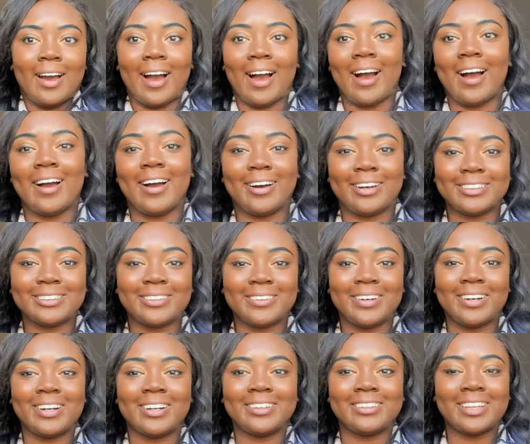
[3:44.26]
I also
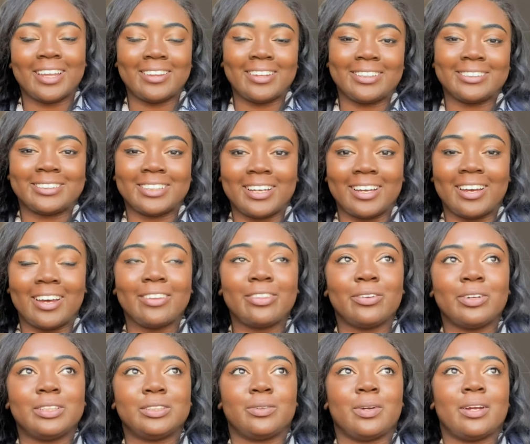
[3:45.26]
heard that there's a
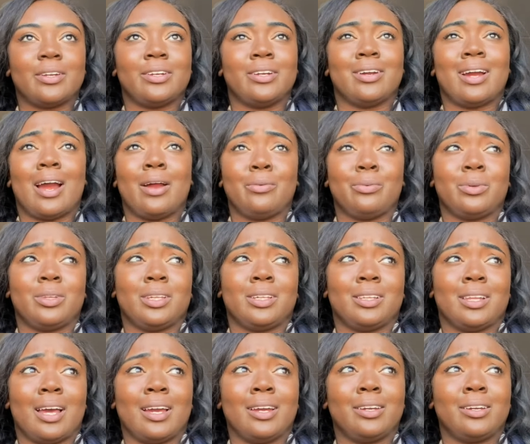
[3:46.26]
Guthrie's around here. I really
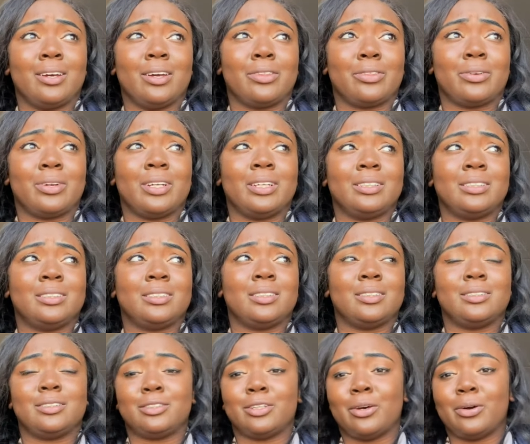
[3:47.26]
like Guthrie's,
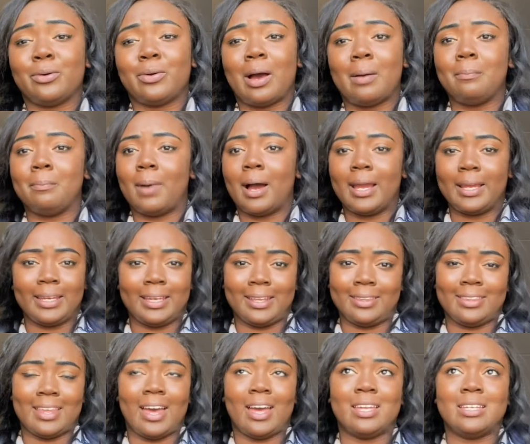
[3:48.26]
so I might
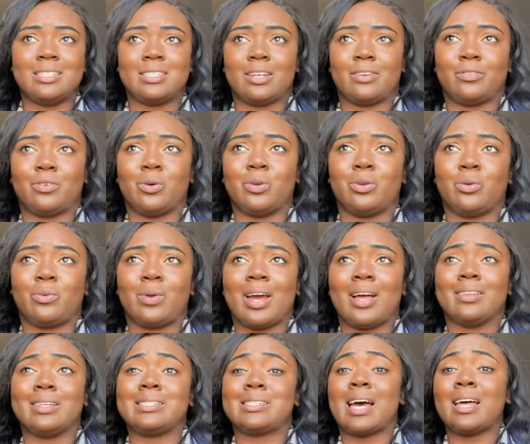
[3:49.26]
get that instead of going to
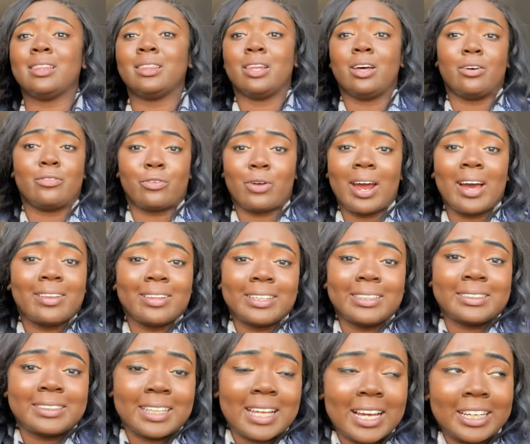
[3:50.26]
Rally's. I love
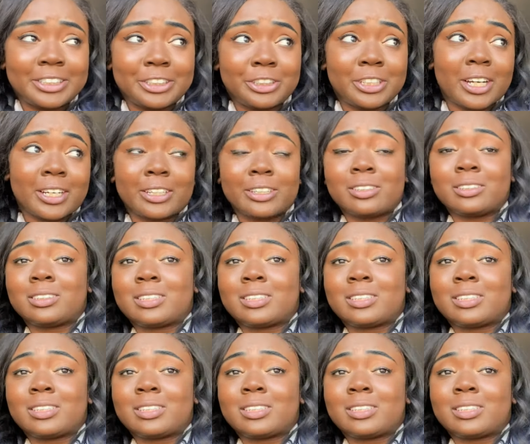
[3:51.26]
Rally's slash Checkers.